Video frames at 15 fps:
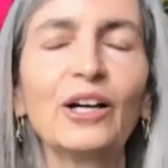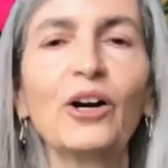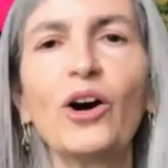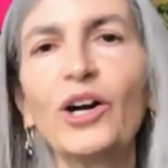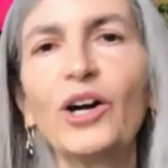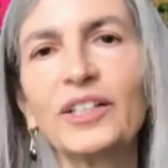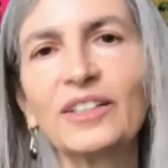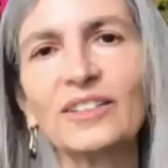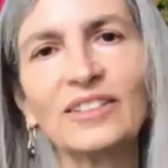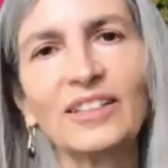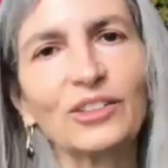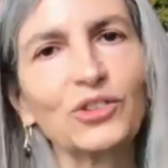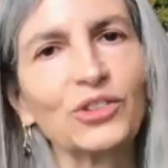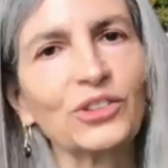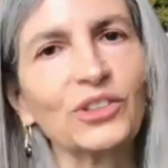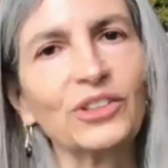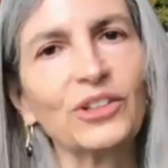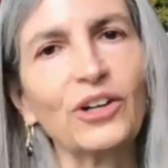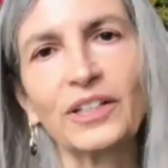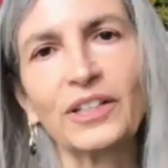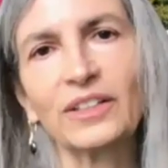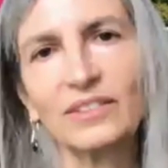
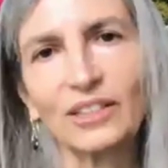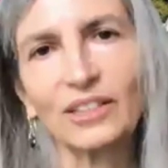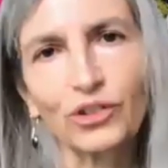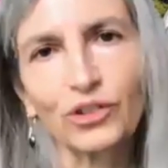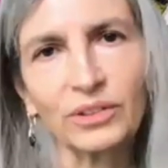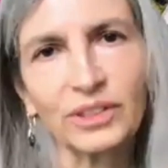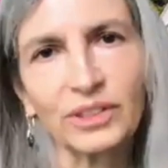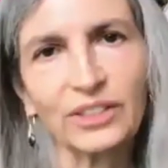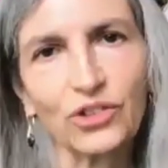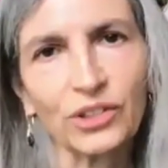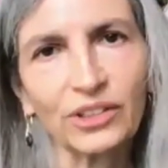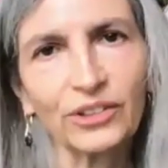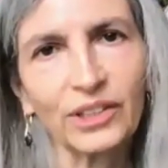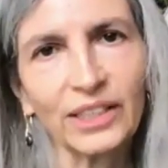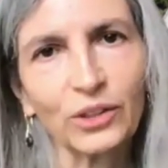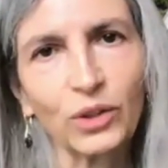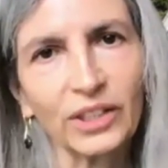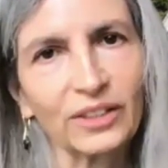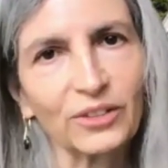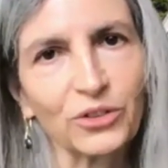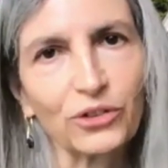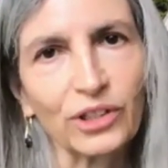architectural engineering, or
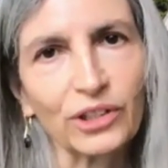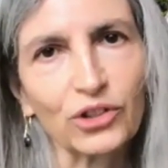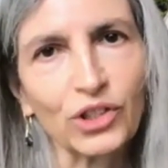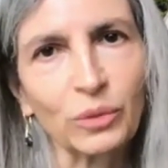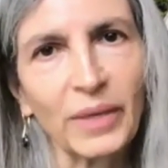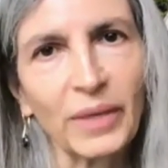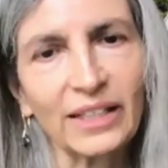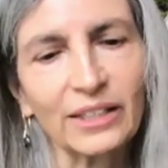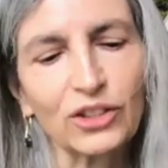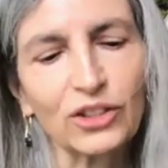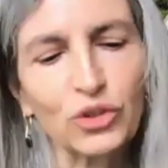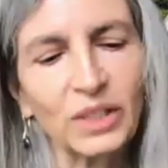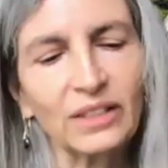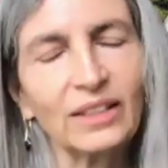construction management,